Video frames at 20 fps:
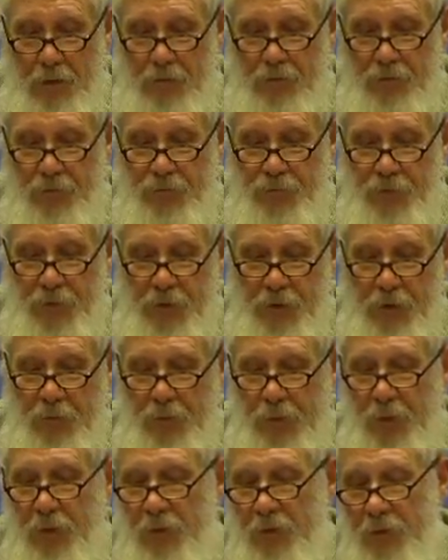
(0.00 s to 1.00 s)
It's a
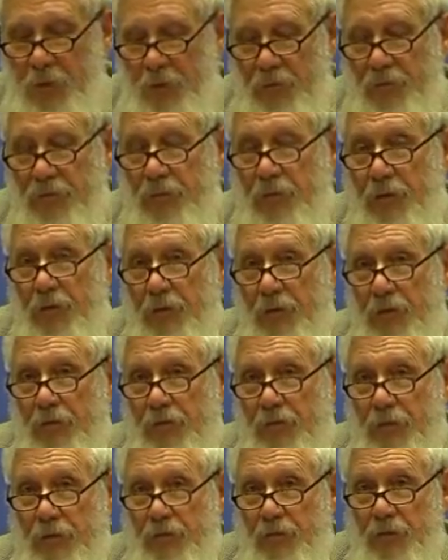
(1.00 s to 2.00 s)
phenomenon. It's
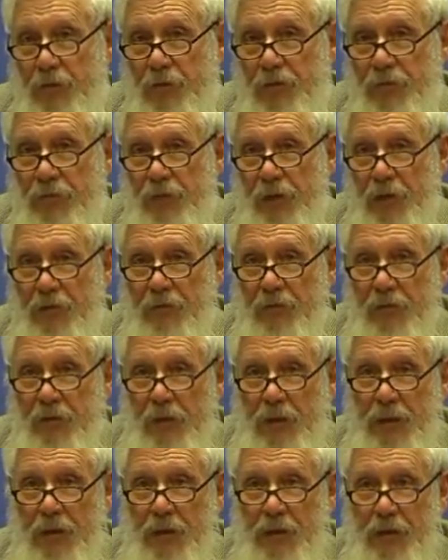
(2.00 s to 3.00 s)
not a series of
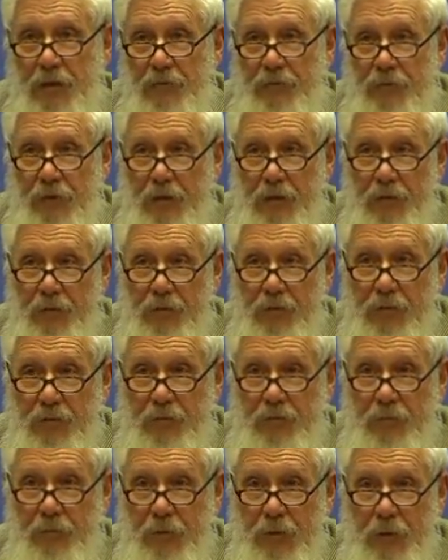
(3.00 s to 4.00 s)
isolated
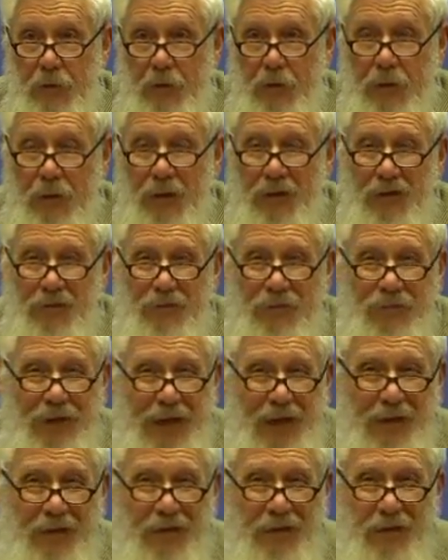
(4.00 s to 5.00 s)
events. In
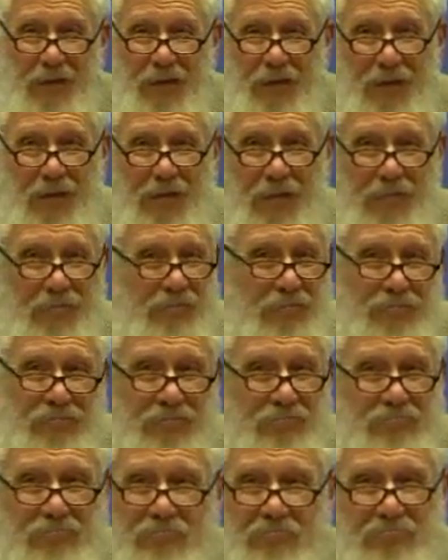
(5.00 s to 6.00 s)
fact, until
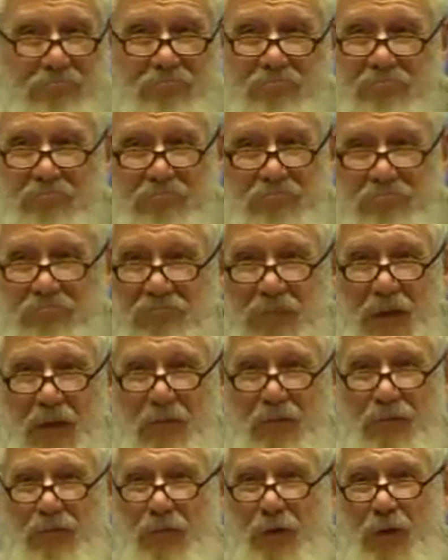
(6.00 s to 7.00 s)

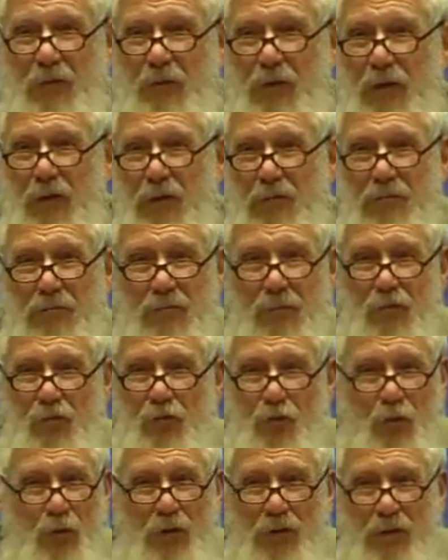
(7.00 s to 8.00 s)
a very
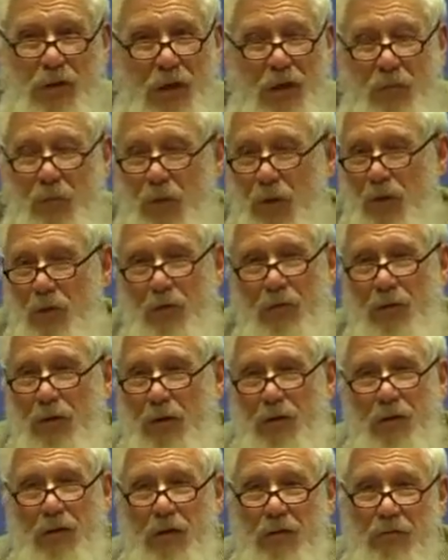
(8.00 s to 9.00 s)
short time ago
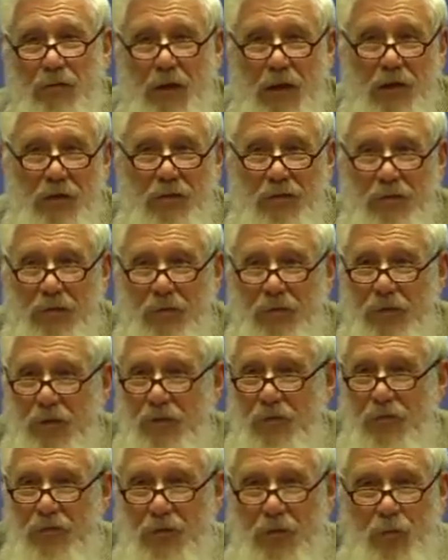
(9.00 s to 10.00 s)
on the horizon of
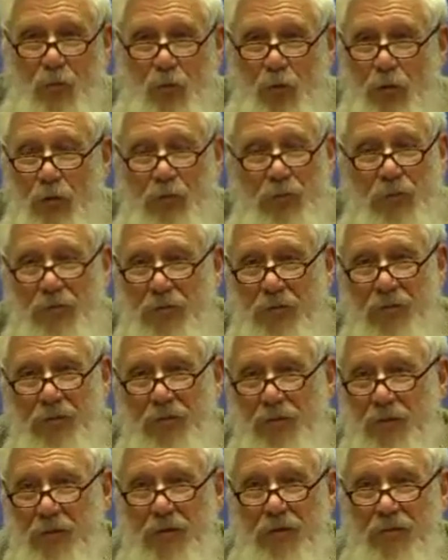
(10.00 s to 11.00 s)
history, war was
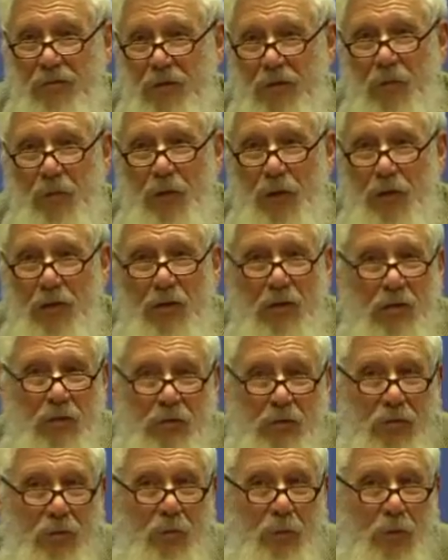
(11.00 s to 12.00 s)
considered something
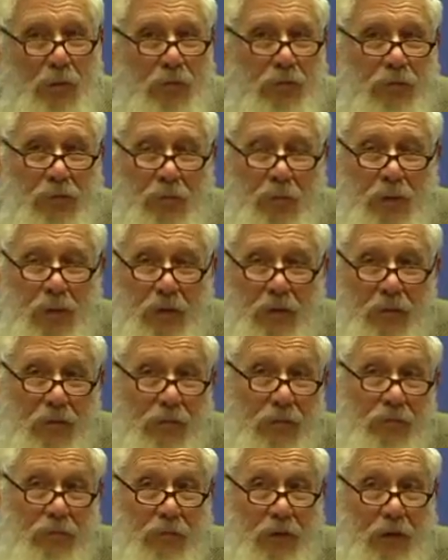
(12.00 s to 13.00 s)
honorable, something
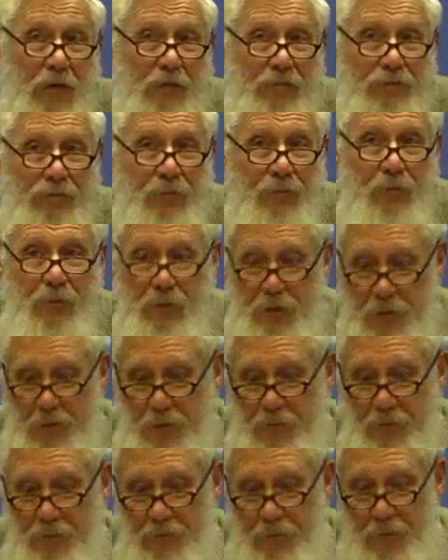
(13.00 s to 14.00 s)
to strive for,
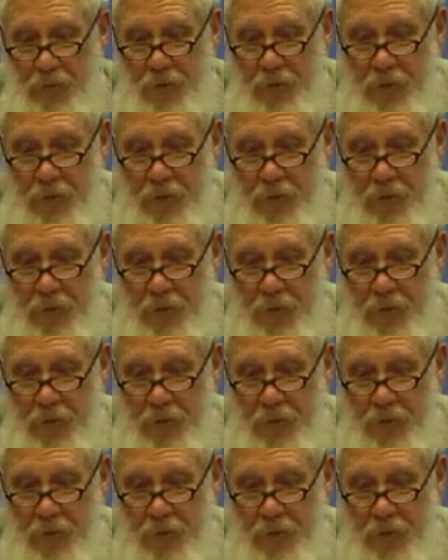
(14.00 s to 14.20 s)
yes.